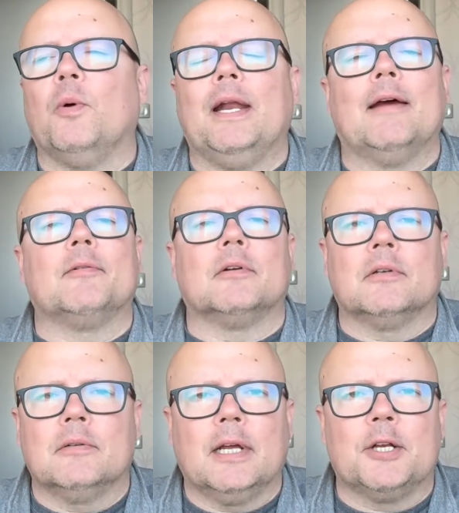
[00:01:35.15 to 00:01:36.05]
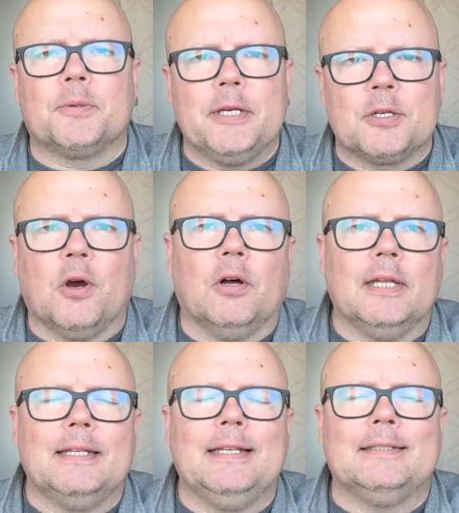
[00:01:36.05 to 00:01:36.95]
whatever countries call
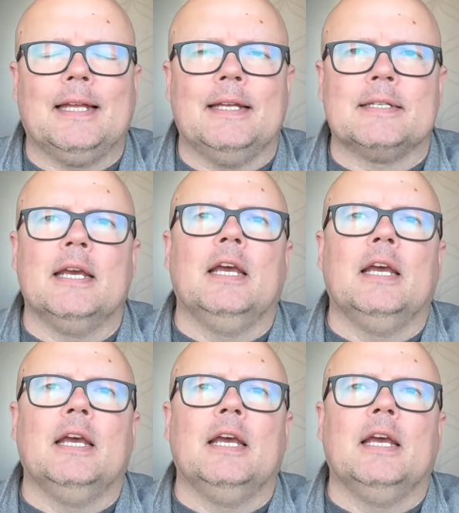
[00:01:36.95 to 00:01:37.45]
it these days.